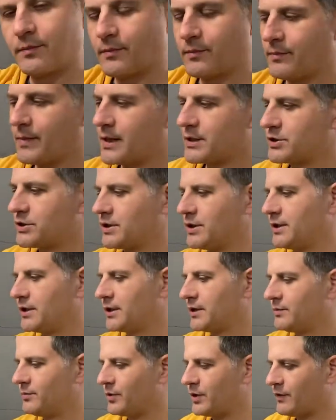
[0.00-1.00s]
I'm
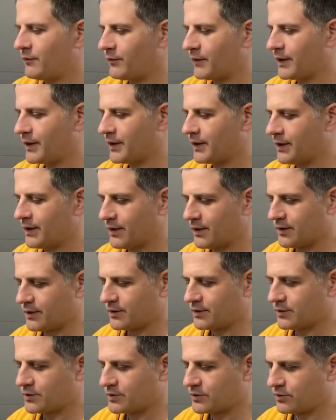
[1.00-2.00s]
mentioning it briefly,
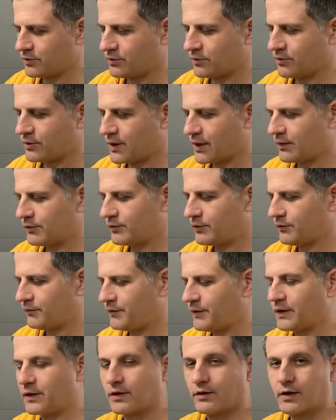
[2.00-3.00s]
so how to
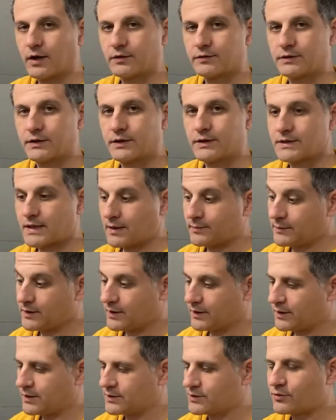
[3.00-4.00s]
figure out that
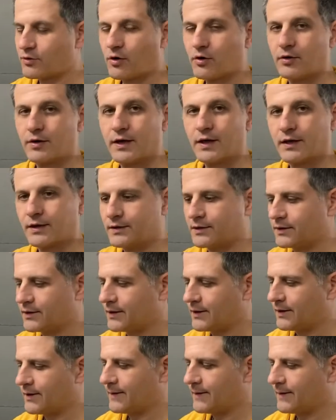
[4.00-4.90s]
something is wrong and